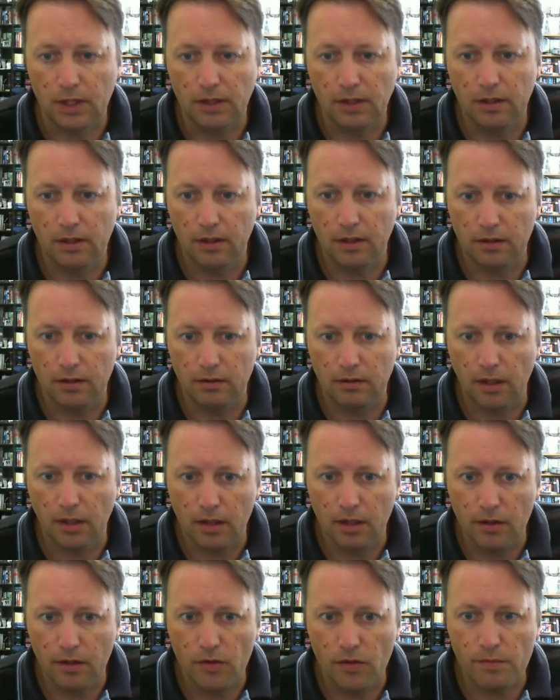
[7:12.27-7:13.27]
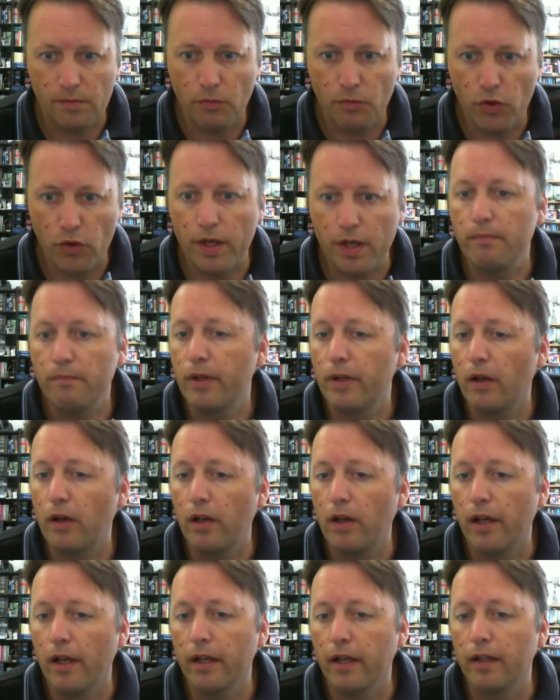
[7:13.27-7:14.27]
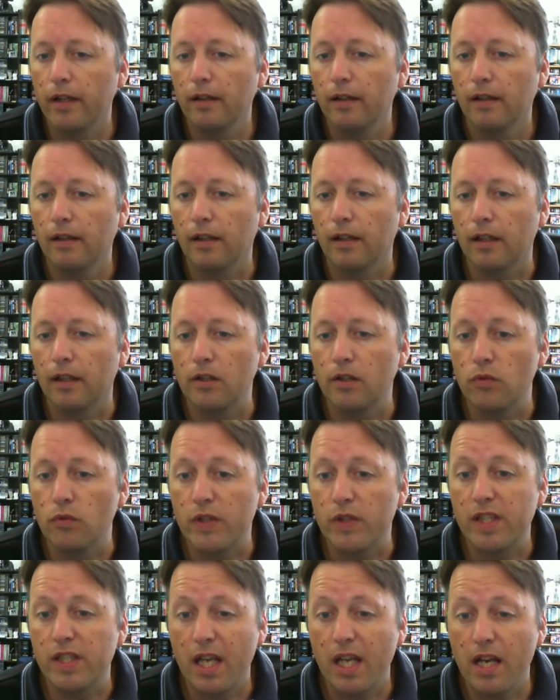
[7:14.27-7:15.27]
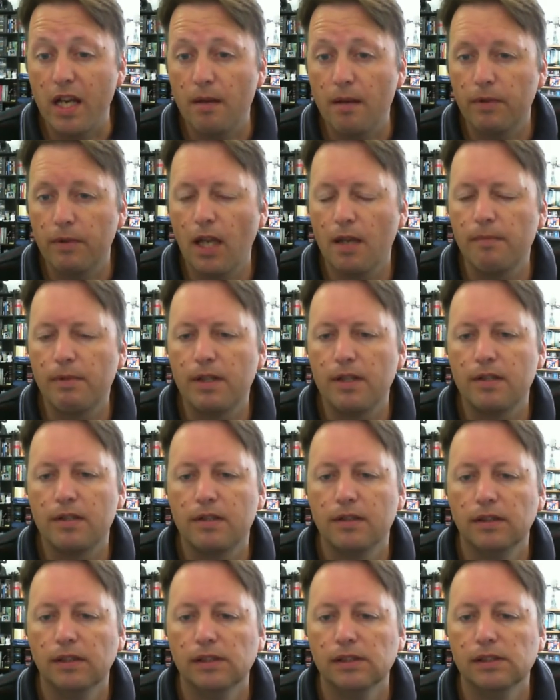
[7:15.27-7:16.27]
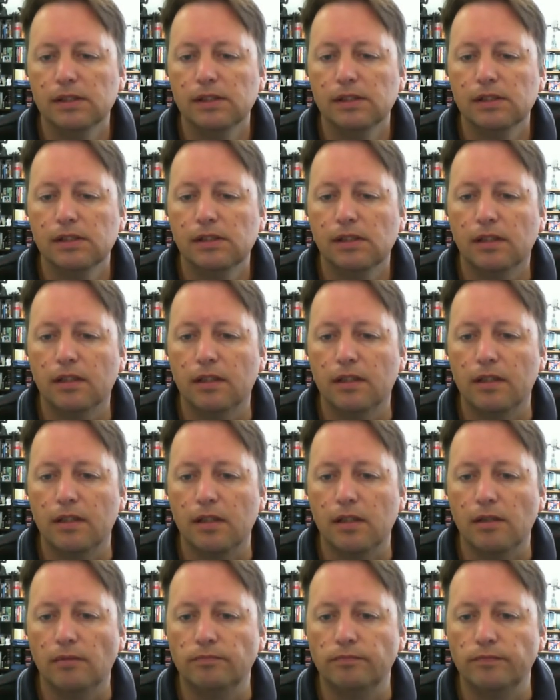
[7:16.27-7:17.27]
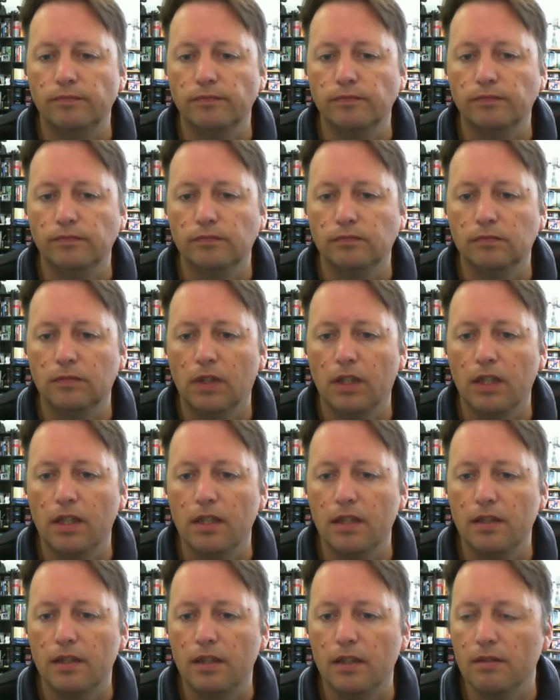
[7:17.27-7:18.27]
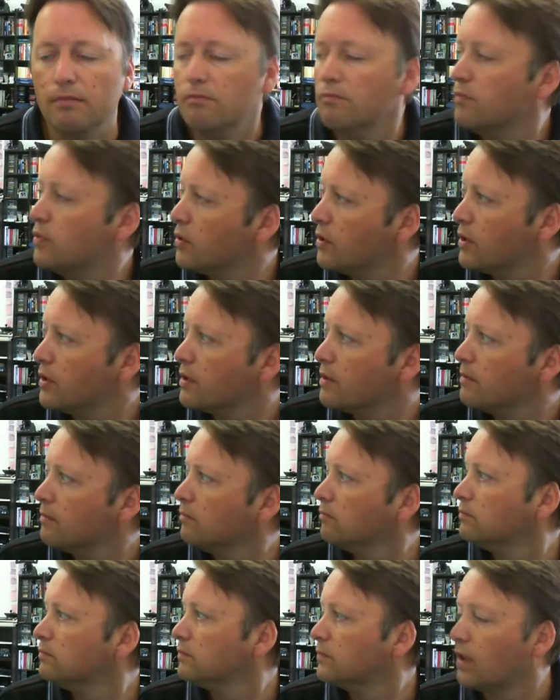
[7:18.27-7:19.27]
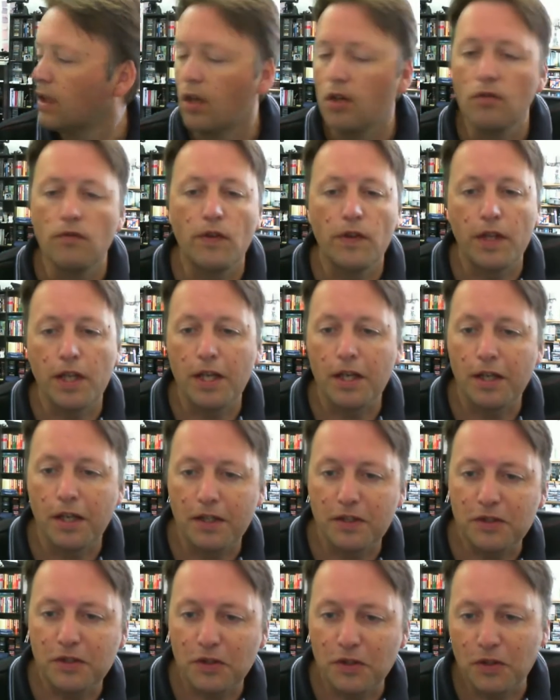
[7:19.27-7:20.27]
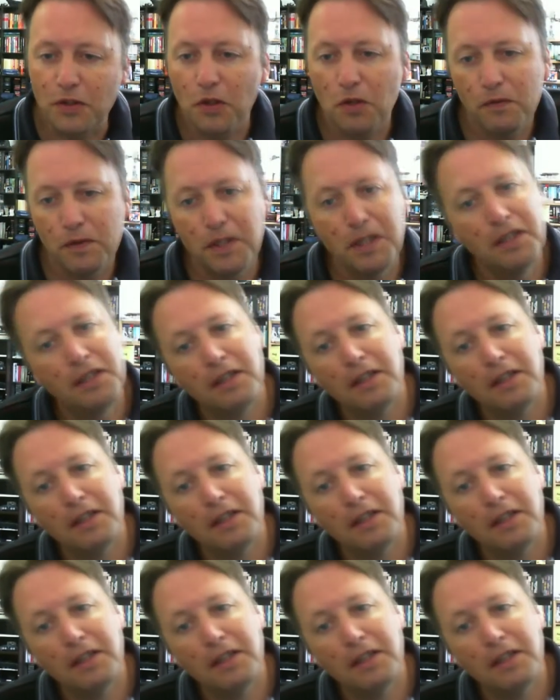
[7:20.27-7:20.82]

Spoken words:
Now I'm going to use marine ply. I'm going to do a stand-up cabinet and put it over there next to the coffee,